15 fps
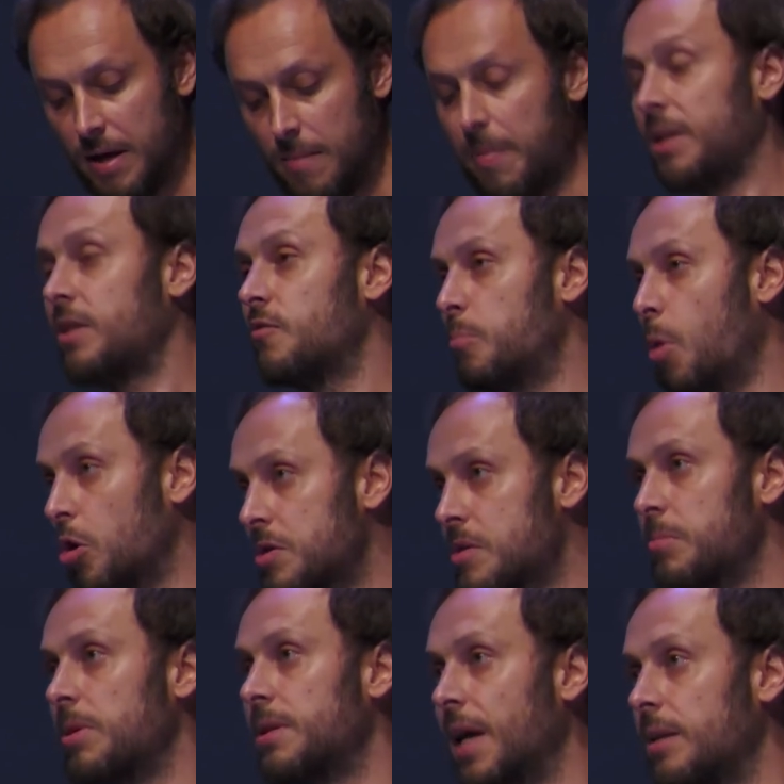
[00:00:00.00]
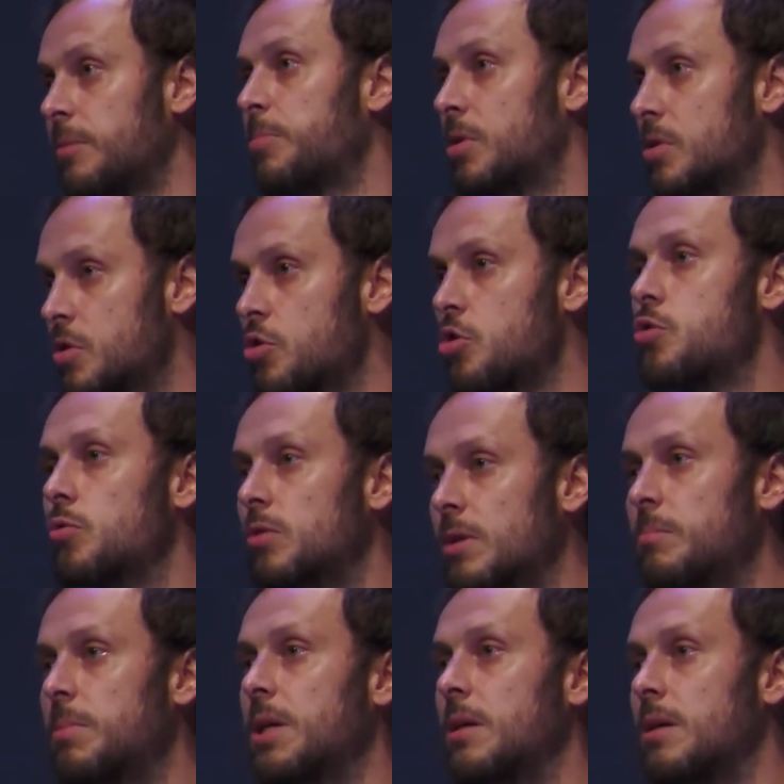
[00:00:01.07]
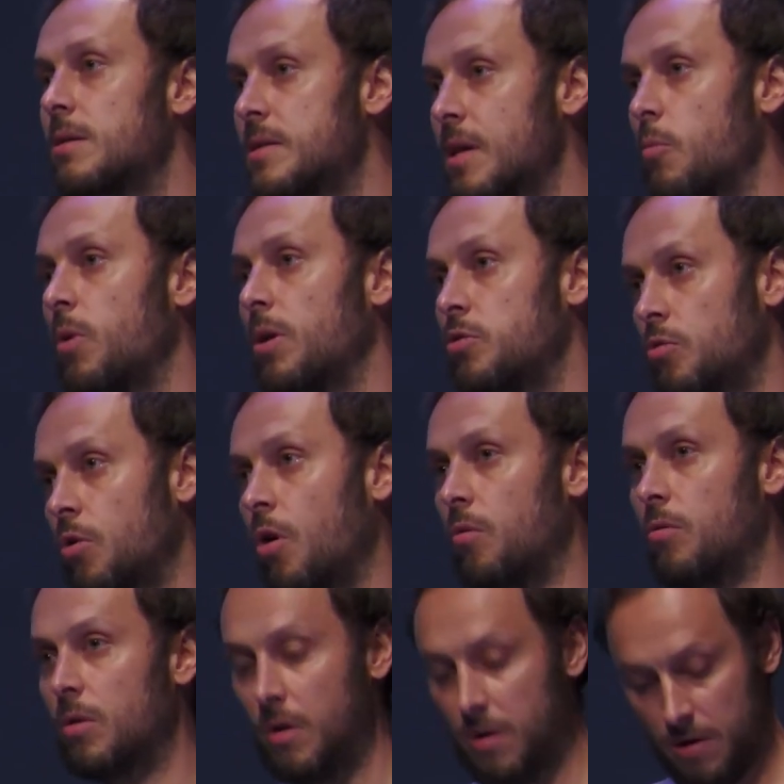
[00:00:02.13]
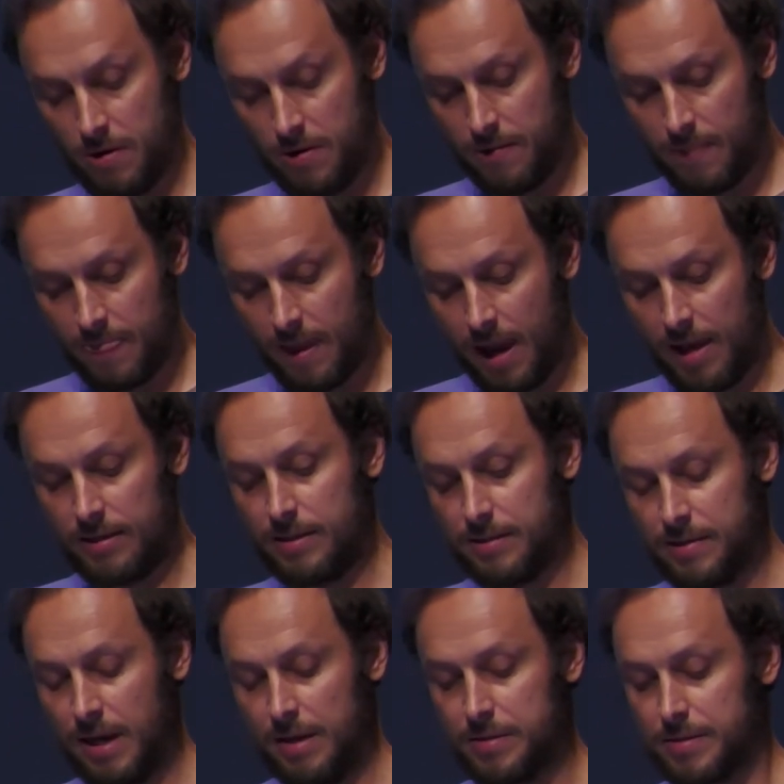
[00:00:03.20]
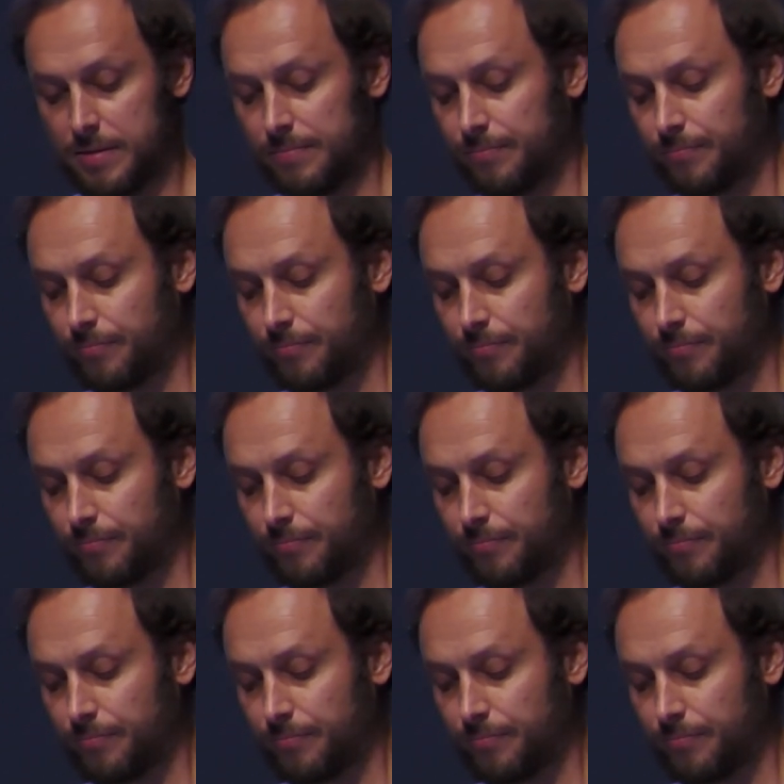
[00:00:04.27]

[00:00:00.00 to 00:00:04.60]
But if possible, that person shouldn't be someone you know." And he says,